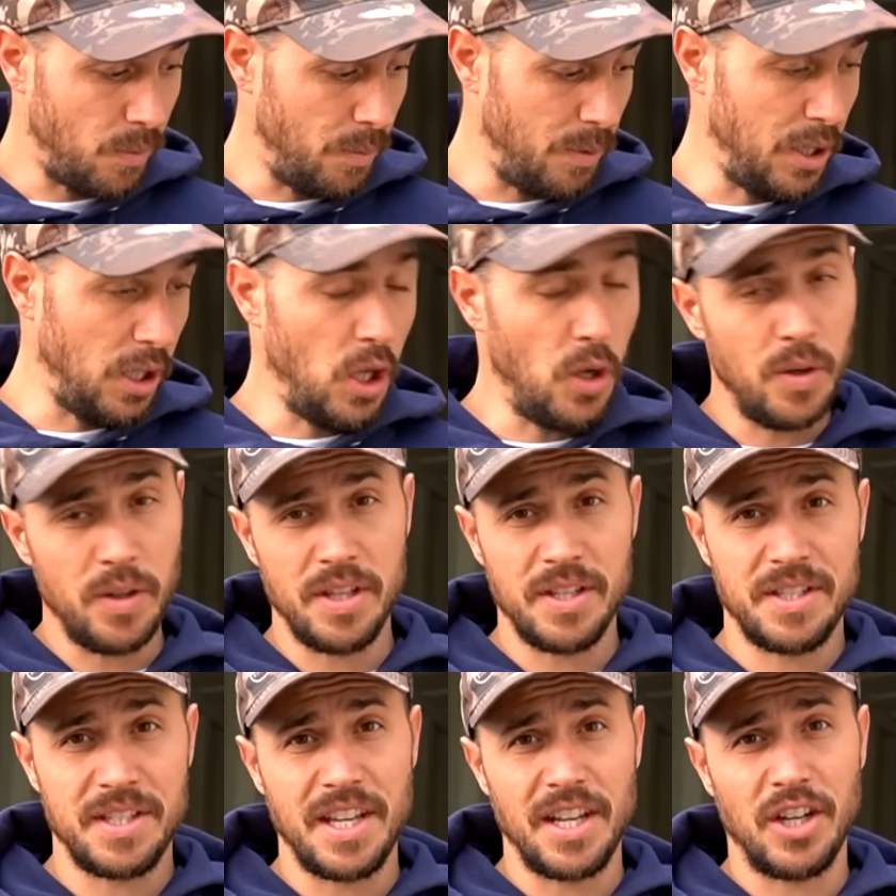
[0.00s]
When we loaded
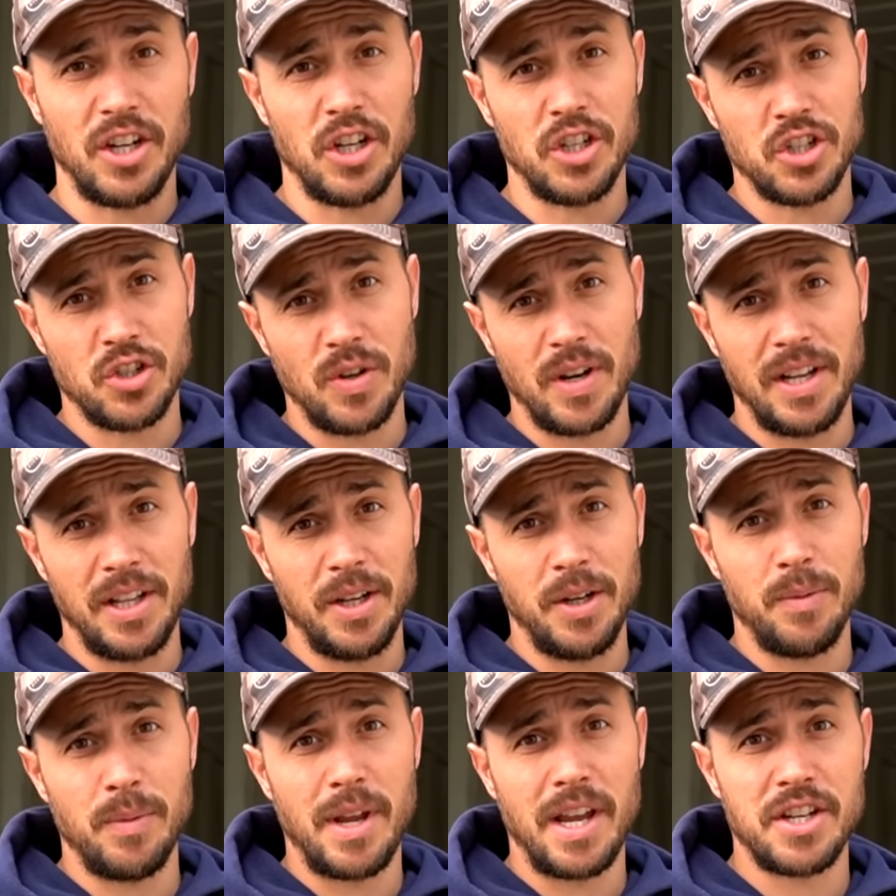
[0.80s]
this thing on our
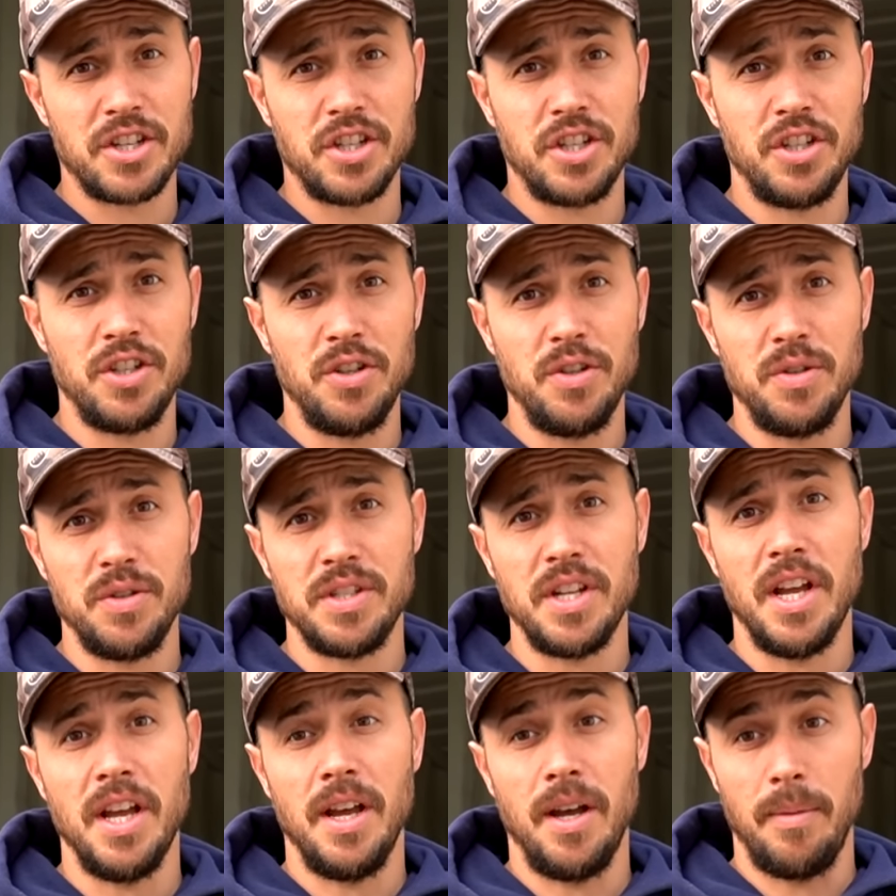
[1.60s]
trailer, we actually
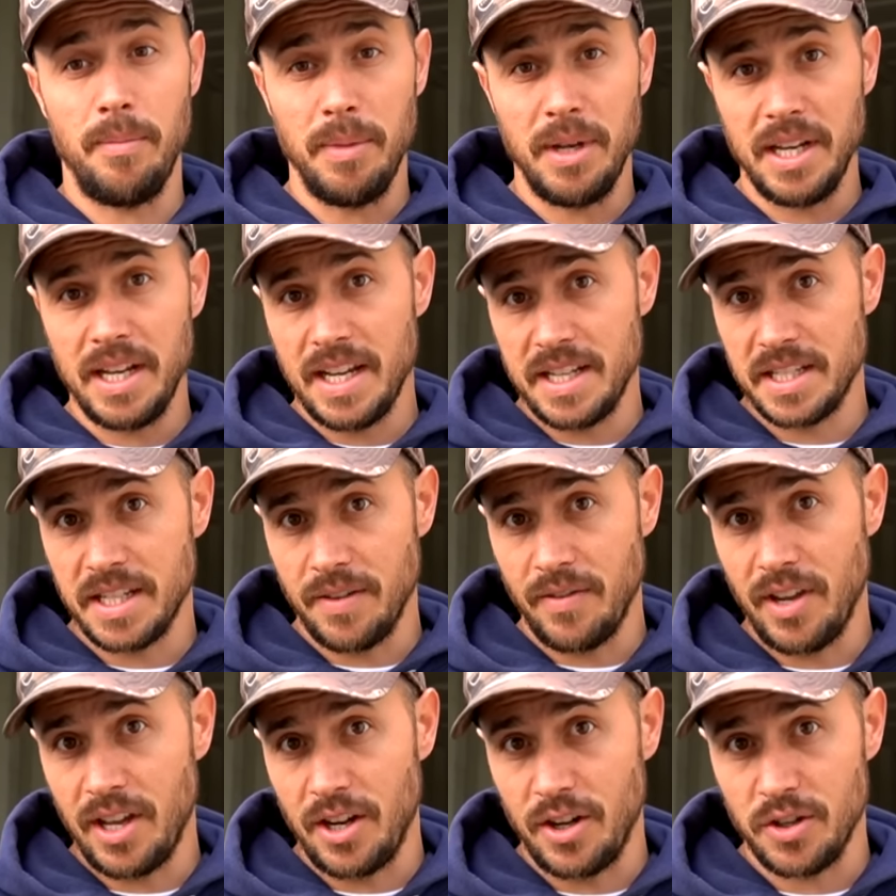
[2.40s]
used a mini
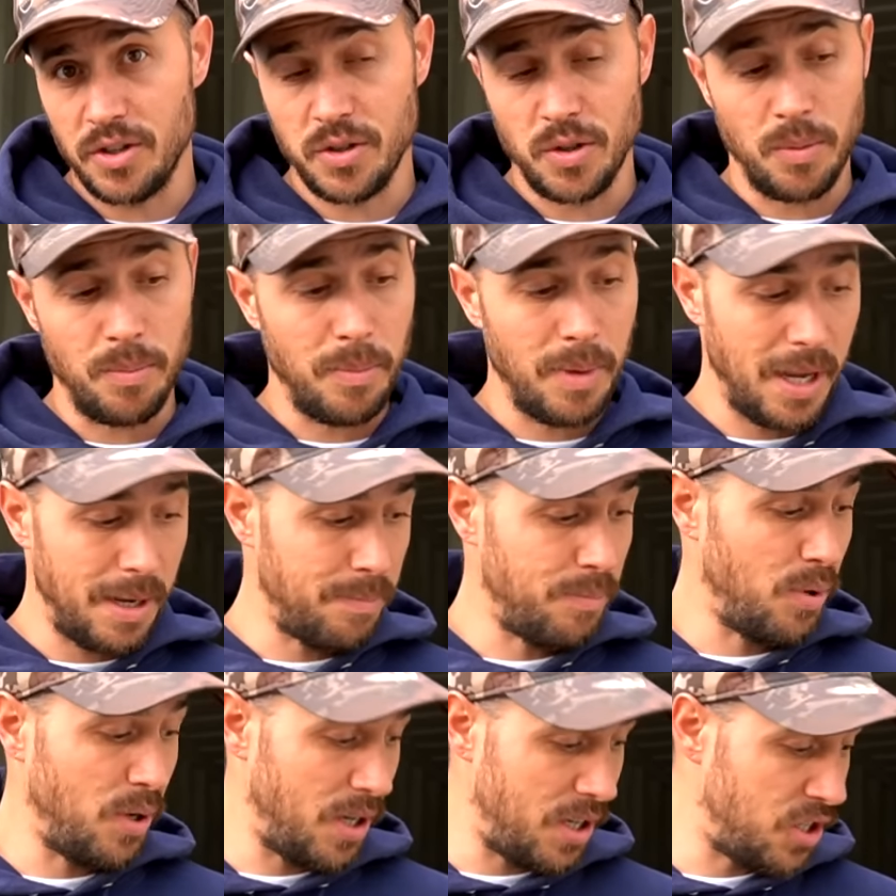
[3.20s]
excavator, so it
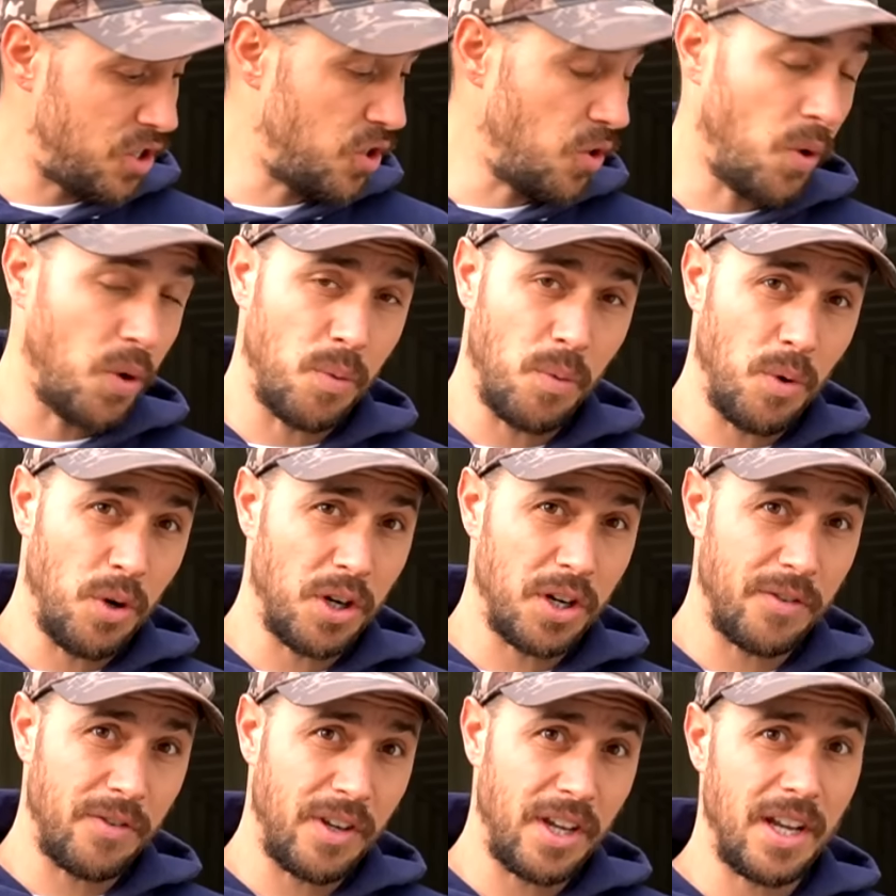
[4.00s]
made pretty short
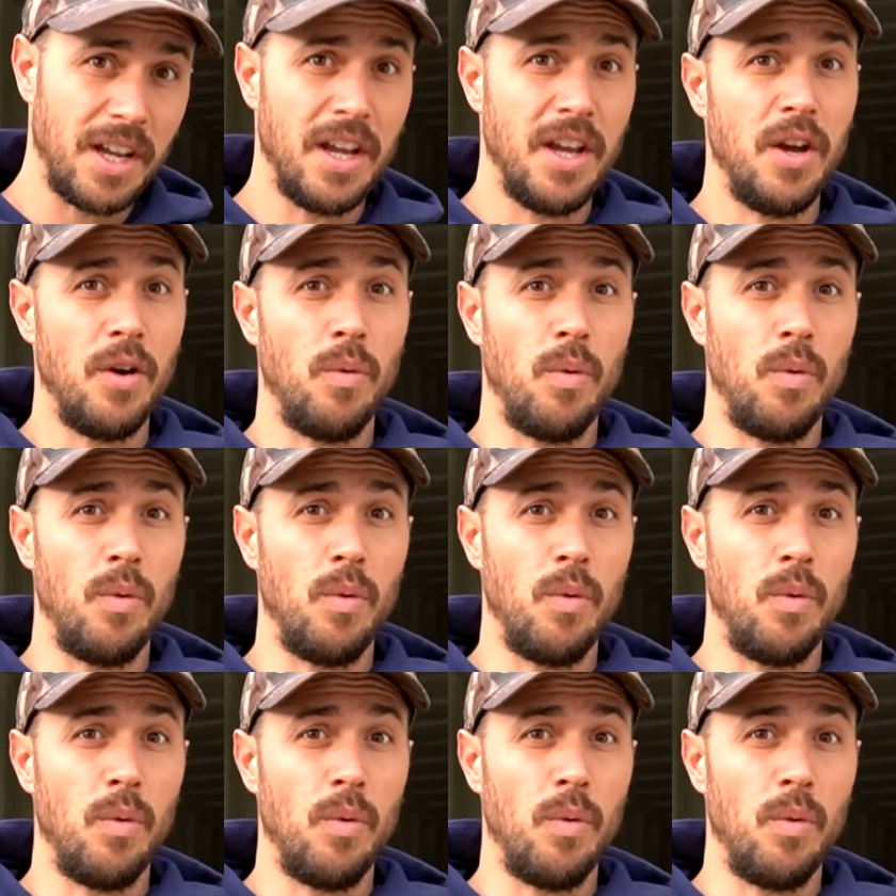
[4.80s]
work of it.